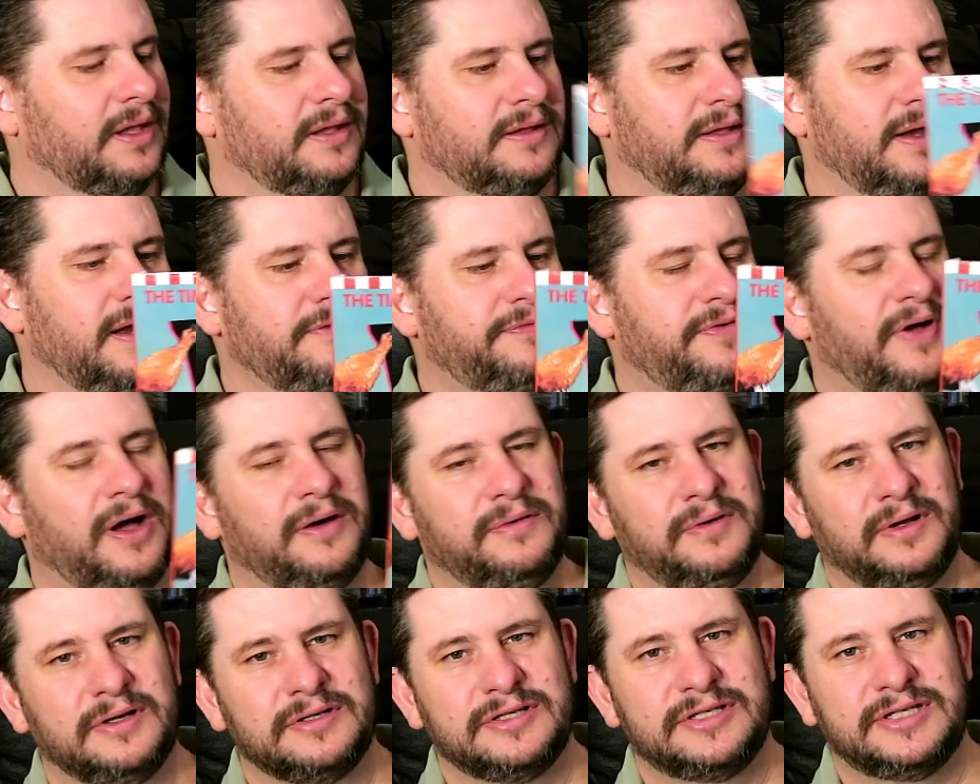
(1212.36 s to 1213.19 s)
Then I
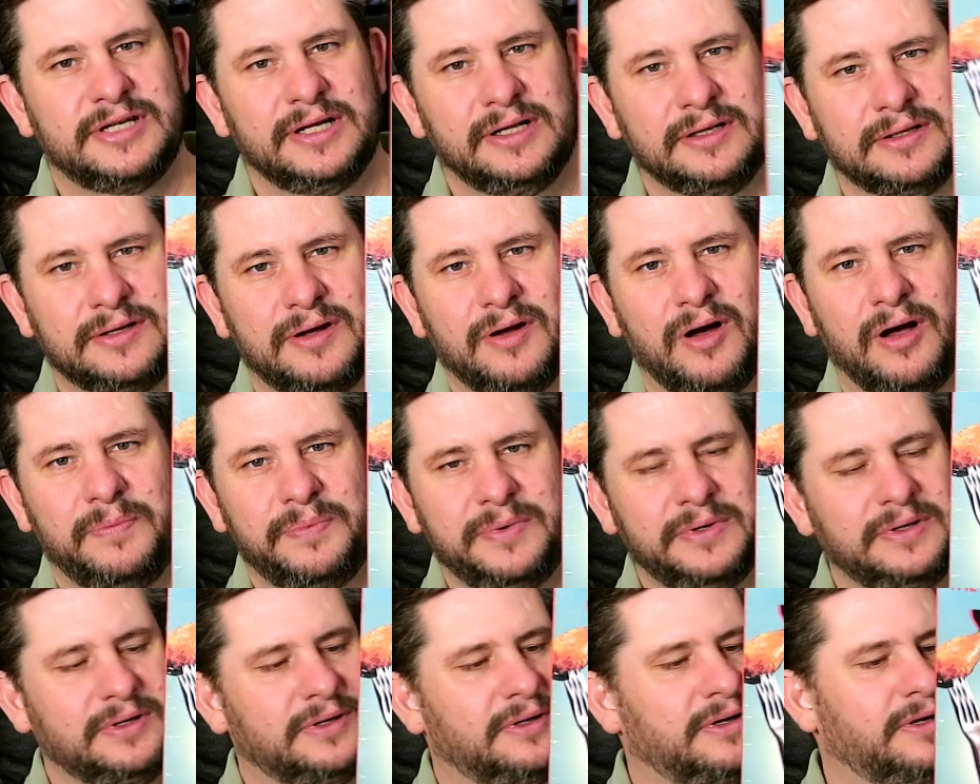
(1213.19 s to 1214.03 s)
found a sealed
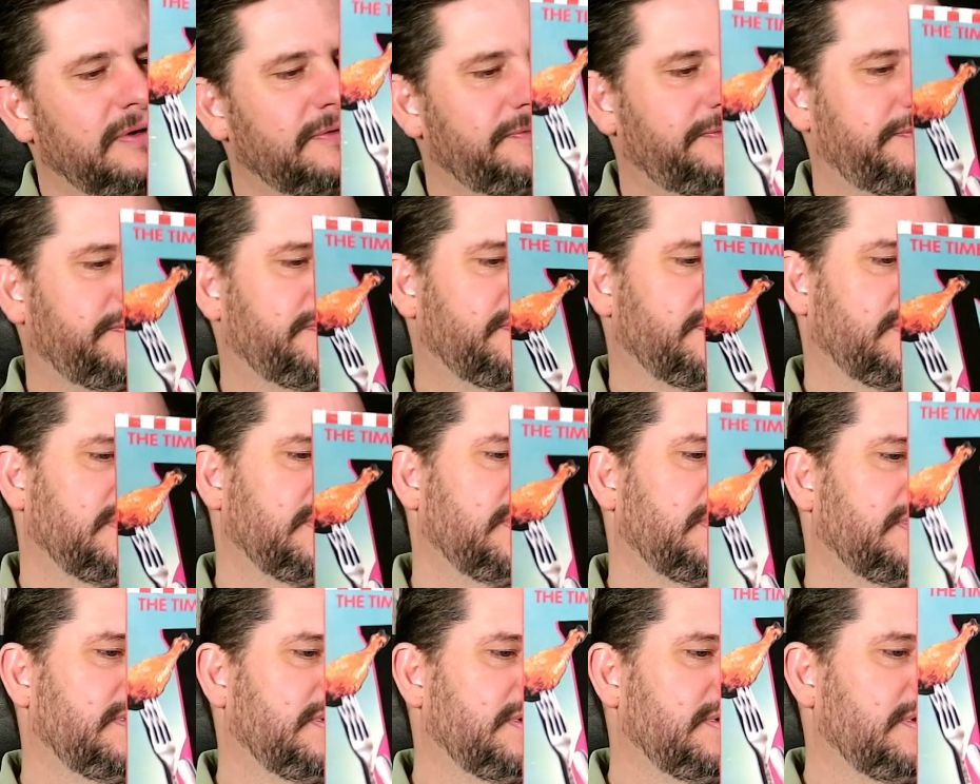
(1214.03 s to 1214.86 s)
copy of
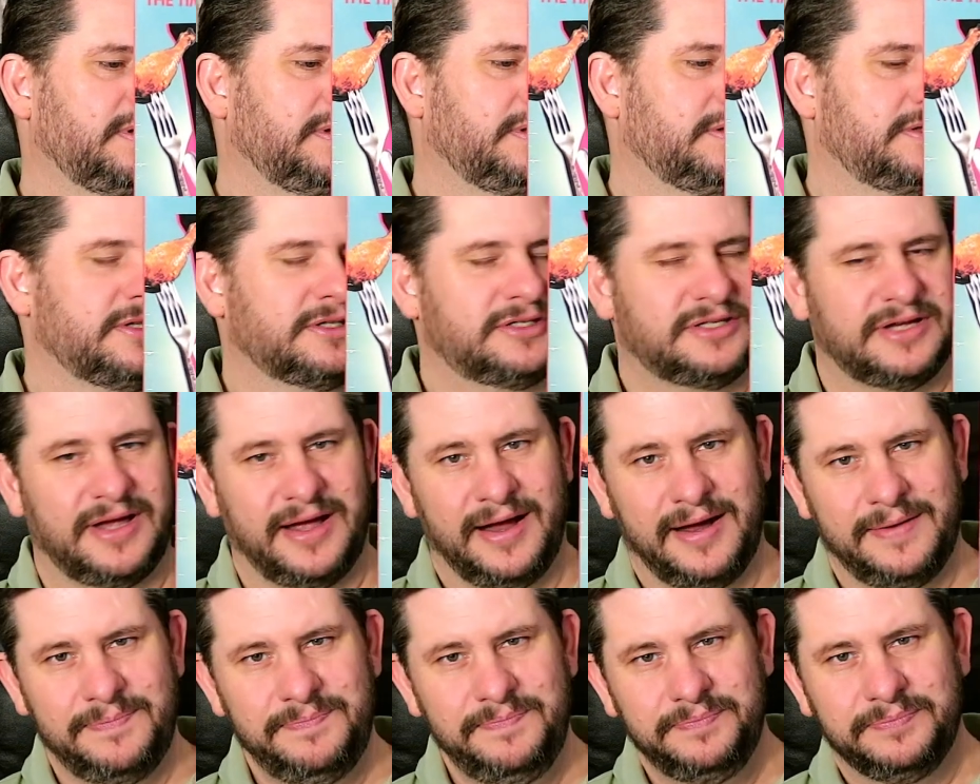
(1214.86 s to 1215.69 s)
The
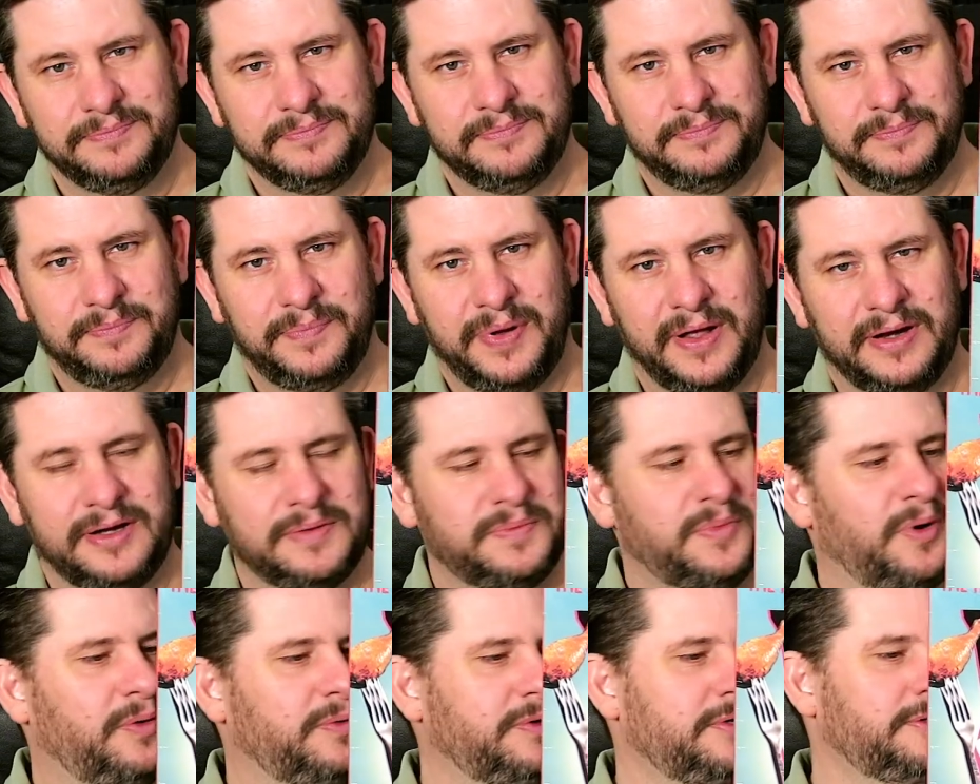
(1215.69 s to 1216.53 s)
Time,
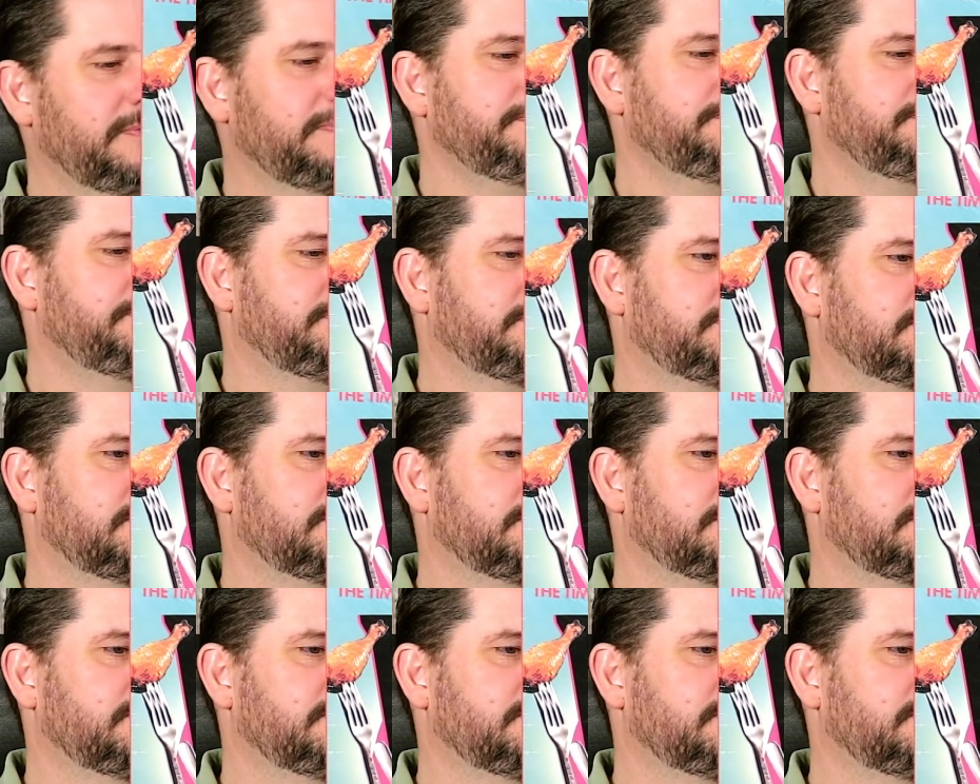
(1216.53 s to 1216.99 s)
Pandemonium.